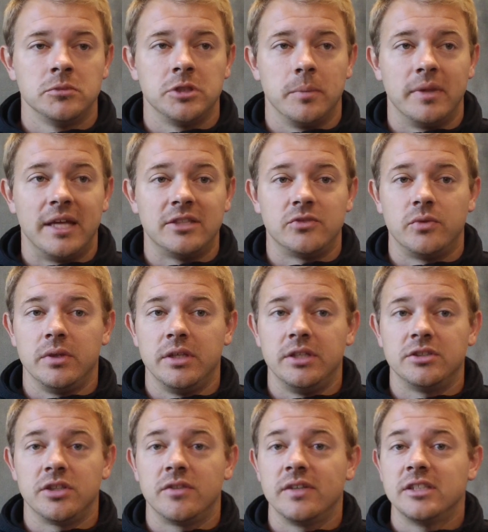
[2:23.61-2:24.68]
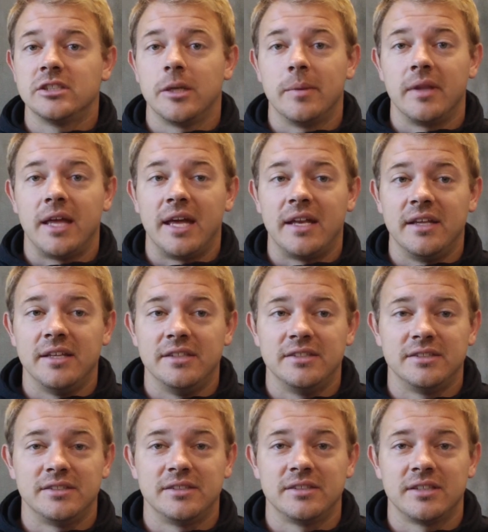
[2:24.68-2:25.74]
some of that's really deserving. Some of that
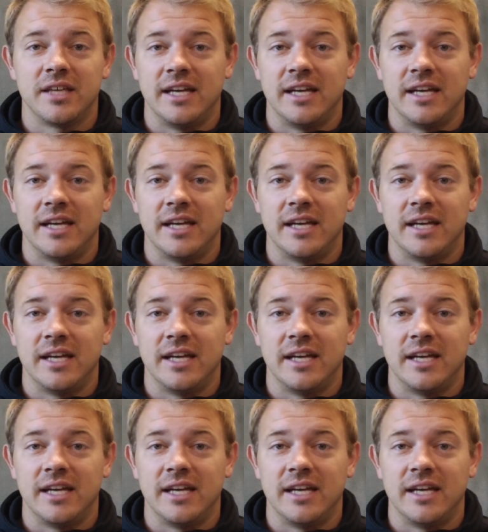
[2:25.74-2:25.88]
is